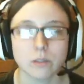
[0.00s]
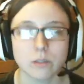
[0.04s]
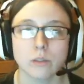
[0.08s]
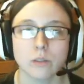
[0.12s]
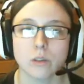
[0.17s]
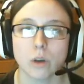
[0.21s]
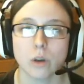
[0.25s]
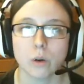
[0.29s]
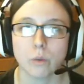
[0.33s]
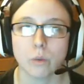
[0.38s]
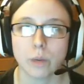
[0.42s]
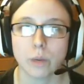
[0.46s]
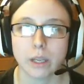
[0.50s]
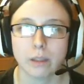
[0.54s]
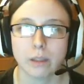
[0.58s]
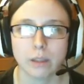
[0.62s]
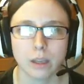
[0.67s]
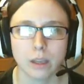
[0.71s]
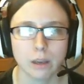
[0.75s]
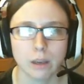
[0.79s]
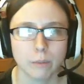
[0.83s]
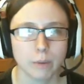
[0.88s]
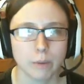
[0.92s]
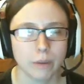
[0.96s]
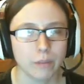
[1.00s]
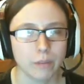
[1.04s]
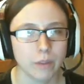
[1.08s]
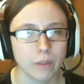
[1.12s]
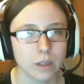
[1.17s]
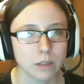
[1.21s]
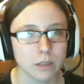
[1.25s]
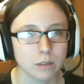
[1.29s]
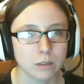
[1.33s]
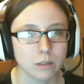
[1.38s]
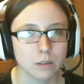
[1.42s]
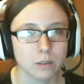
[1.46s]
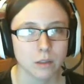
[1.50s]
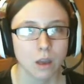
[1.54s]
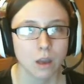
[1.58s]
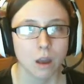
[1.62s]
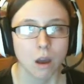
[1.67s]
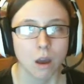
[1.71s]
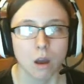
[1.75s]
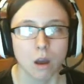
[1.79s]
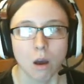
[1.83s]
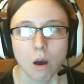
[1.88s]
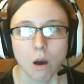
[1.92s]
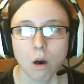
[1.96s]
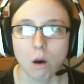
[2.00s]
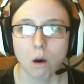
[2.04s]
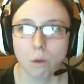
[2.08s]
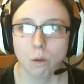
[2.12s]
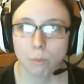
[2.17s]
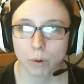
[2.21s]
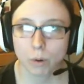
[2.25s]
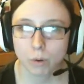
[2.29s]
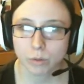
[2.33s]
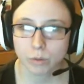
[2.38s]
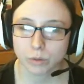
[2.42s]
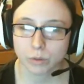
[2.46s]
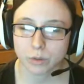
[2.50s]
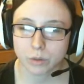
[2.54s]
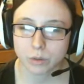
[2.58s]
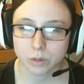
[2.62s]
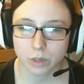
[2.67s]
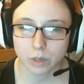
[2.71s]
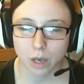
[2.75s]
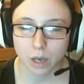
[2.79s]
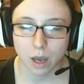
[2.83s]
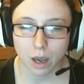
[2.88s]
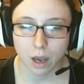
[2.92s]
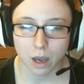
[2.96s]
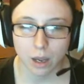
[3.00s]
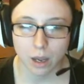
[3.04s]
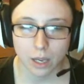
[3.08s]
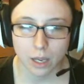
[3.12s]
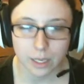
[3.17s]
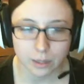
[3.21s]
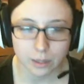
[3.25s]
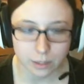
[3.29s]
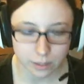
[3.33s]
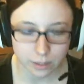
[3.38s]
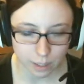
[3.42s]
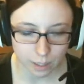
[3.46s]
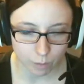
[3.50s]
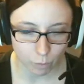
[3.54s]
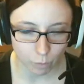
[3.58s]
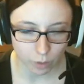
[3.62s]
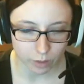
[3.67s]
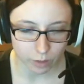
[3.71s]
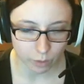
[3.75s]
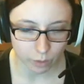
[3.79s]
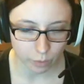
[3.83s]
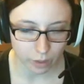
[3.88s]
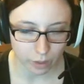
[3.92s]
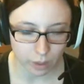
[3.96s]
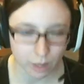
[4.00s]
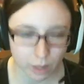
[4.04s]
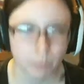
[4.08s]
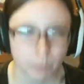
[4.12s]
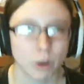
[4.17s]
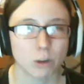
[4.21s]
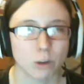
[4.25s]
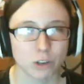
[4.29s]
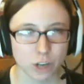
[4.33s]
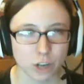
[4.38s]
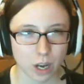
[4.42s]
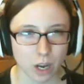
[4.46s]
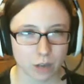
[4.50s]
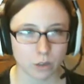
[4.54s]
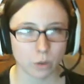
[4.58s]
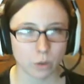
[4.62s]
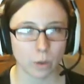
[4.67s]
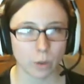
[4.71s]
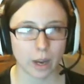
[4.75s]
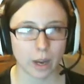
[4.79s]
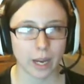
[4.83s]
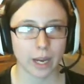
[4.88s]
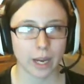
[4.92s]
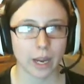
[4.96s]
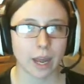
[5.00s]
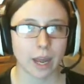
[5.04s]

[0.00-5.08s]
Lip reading: So we can think about this almost in the same way that we think about Chan Tui.